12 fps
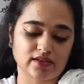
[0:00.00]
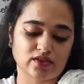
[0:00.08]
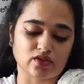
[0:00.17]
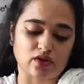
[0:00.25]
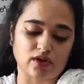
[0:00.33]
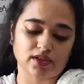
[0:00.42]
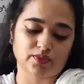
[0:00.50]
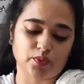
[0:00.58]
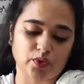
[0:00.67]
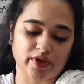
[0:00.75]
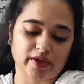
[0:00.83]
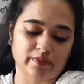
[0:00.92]
songs,
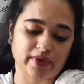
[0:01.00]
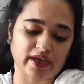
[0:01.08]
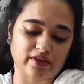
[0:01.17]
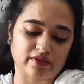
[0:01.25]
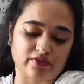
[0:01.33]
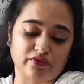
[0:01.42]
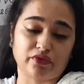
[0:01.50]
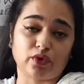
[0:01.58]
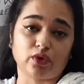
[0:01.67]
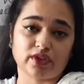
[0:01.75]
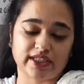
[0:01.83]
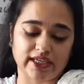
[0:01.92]
poem and
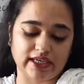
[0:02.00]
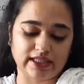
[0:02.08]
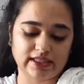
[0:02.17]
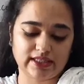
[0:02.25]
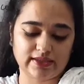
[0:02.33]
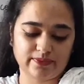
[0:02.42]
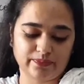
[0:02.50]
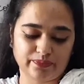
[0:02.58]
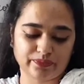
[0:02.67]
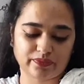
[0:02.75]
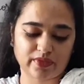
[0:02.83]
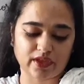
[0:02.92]
folk tales,
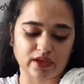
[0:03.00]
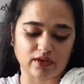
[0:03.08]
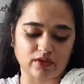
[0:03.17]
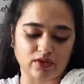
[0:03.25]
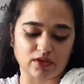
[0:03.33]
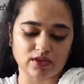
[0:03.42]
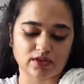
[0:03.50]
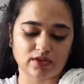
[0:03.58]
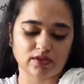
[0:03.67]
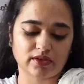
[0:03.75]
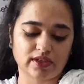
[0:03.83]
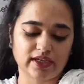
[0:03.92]

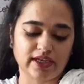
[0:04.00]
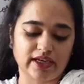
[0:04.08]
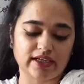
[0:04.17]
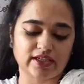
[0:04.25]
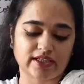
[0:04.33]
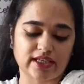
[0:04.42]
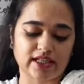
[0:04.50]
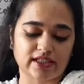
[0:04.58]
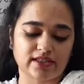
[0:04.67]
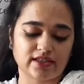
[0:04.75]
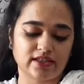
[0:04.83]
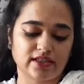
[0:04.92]
also it
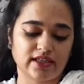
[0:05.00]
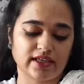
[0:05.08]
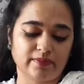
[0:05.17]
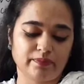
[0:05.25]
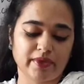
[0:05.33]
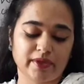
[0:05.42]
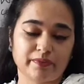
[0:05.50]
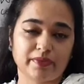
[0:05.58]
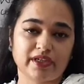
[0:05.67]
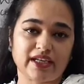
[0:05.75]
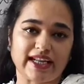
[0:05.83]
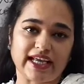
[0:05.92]
tells the
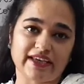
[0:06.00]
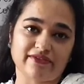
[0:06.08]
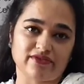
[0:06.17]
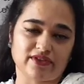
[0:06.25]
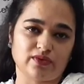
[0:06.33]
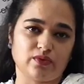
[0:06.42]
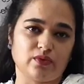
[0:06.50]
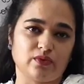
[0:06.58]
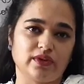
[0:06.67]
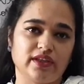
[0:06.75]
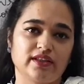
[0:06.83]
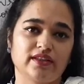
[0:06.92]
people lives
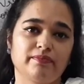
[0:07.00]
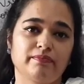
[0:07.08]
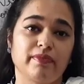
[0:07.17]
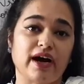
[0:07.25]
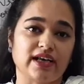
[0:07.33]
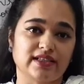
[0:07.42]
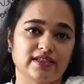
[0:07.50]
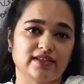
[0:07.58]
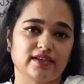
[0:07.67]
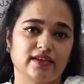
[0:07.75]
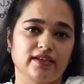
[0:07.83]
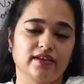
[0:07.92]
in
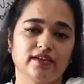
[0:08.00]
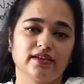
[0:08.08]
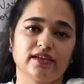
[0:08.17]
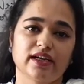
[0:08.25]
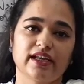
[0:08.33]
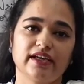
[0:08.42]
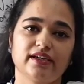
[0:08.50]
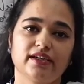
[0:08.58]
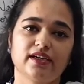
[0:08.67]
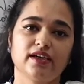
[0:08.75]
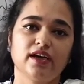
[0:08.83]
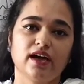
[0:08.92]
past, in
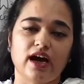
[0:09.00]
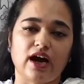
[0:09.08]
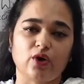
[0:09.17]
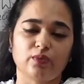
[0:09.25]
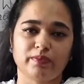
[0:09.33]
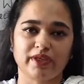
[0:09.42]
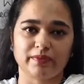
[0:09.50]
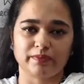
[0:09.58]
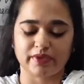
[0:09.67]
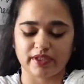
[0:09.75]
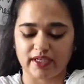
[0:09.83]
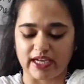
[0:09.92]
earlier, how
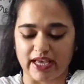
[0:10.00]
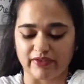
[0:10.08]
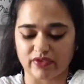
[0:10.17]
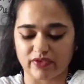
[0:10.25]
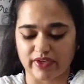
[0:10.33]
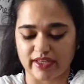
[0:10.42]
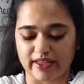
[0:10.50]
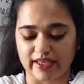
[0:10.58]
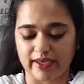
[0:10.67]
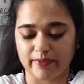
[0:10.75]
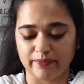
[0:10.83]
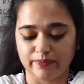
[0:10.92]
people lives were
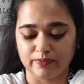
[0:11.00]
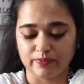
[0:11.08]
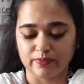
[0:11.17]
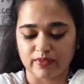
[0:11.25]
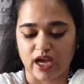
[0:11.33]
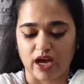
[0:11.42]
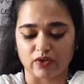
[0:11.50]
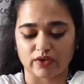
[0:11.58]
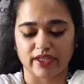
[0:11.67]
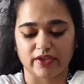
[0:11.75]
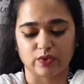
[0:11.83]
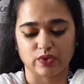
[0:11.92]
there, how
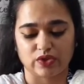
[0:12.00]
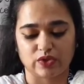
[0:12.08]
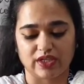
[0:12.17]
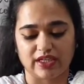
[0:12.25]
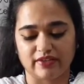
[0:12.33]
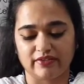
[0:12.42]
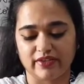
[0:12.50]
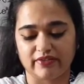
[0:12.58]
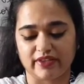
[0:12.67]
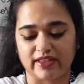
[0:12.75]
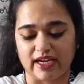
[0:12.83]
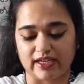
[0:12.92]
they used to live,
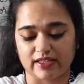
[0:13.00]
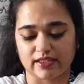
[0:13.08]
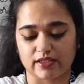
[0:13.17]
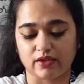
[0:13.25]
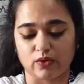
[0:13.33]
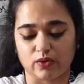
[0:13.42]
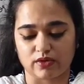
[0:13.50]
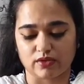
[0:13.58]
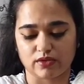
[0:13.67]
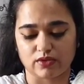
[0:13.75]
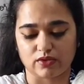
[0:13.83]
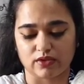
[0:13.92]
even that is the
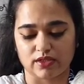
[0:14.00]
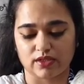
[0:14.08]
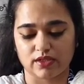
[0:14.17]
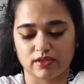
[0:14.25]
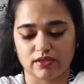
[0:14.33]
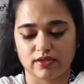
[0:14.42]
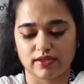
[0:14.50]
oral sources.